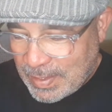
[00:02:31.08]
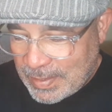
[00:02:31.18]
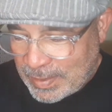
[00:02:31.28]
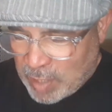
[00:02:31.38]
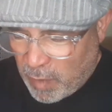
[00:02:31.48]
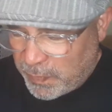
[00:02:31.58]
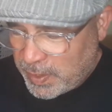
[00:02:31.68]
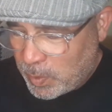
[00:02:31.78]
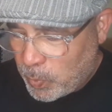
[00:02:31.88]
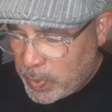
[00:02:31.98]
The tough
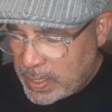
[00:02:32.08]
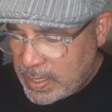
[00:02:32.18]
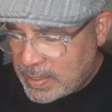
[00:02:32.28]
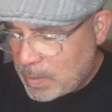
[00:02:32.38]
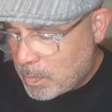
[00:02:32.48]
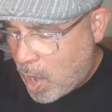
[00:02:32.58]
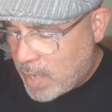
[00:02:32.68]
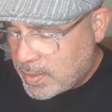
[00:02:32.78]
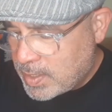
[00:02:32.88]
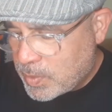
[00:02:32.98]
little weeds and
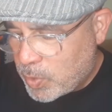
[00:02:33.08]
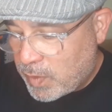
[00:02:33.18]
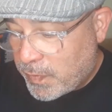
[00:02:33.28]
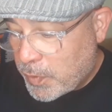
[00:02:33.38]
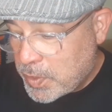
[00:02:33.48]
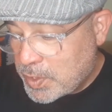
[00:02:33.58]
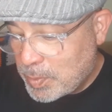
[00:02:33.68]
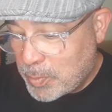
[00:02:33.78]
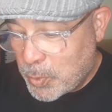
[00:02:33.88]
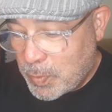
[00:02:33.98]
mosses were the first to
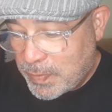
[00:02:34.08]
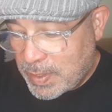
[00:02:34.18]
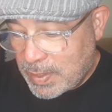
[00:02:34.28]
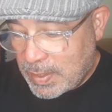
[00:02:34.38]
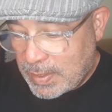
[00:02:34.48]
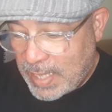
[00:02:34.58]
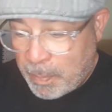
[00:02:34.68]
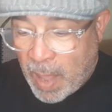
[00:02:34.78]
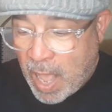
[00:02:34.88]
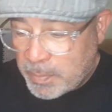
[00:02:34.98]
move. They
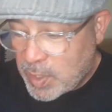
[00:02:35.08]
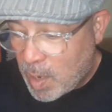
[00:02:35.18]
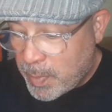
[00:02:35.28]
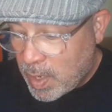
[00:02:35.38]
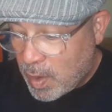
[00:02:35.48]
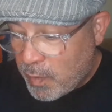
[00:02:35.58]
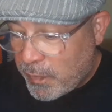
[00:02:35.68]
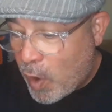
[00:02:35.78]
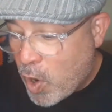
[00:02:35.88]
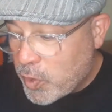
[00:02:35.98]
popped up
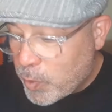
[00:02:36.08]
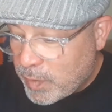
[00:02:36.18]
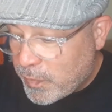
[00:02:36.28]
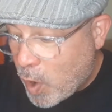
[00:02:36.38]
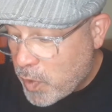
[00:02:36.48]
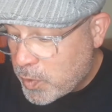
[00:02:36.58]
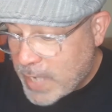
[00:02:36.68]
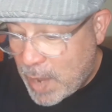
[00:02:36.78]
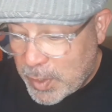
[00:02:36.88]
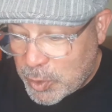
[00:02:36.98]
farther and farther
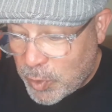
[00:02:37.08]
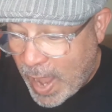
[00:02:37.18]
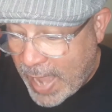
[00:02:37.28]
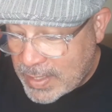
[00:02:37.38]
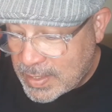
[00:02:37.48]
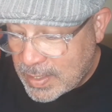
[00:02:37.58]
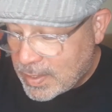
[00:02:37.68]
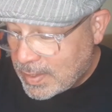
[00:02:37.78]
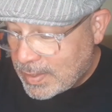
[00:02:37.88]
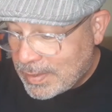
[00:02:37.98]
down the tracks,
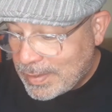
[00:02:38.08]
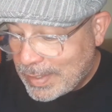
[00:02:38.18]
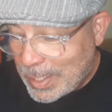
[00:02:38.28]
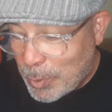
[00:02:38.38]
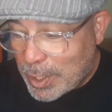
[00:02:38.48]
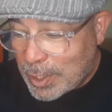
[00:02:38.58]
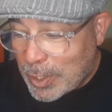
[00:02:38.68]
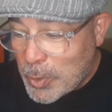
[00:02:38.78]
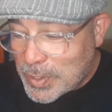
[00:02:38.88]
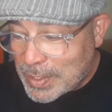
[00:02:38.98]
and they were
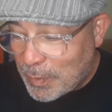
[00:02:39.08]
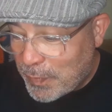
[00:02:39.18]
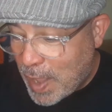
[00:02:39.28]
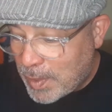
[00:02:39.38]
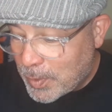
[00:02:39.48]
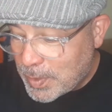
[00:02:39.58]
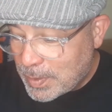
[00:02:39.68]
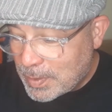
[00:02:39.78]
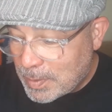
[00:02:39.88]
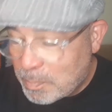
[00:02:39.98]
closely followed
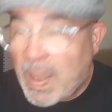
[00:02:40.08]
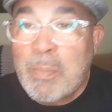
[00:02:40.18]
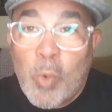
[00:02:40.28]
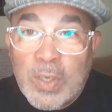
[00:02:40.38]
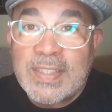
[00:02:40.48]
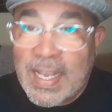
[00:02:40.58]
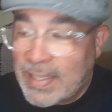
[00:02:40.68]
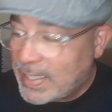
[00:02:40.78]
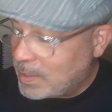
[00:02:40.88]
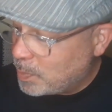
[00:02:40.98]
by more
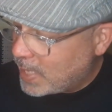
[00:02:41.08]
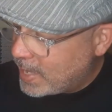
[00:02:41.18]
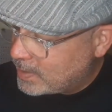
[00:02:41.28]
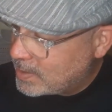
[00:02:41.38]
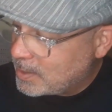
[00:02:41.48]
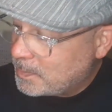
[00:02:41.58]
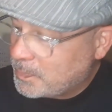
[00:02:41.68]
delicate plants.